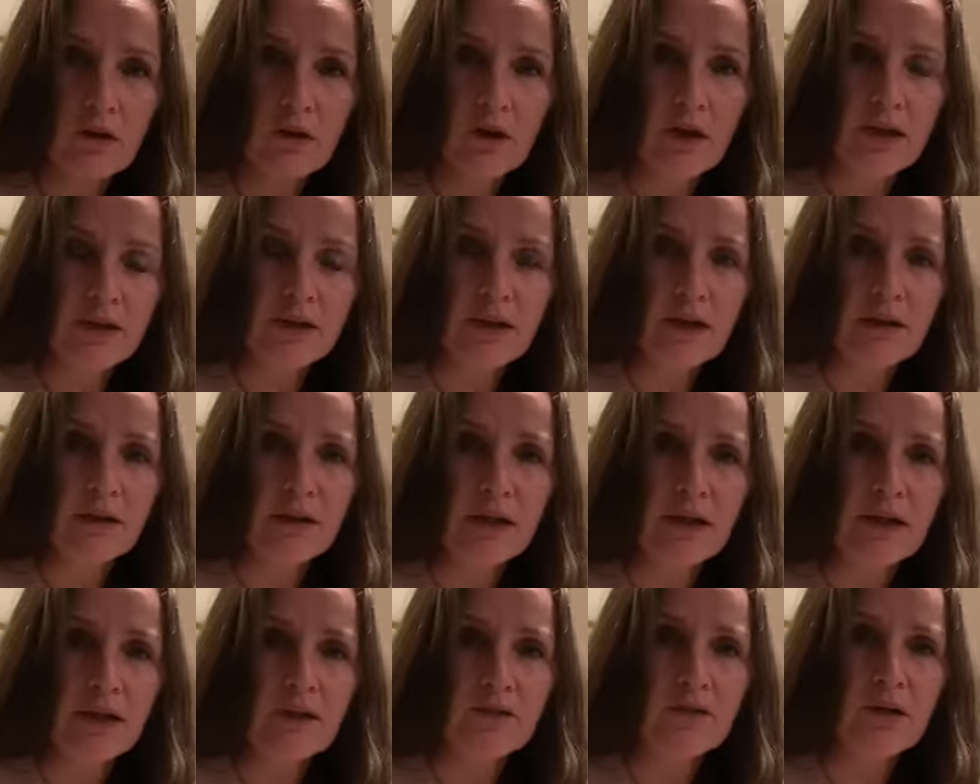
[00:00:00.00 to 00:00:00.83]
light down
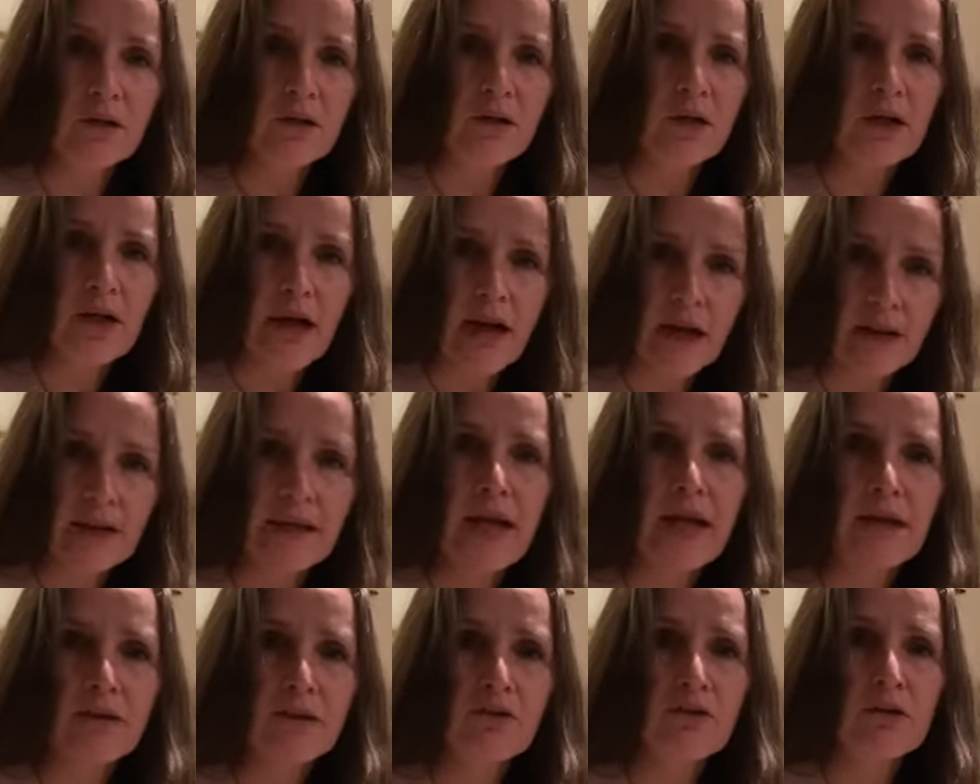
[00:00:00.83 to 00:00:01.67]
here, so you can't
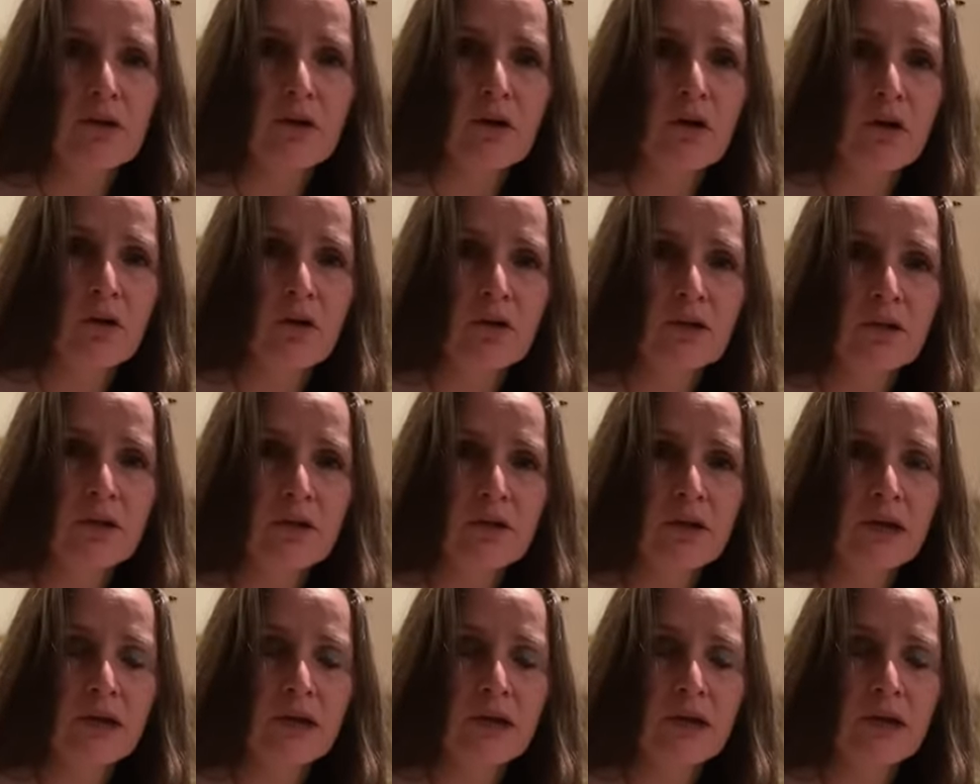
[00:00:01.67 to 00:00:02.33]
gather a lot.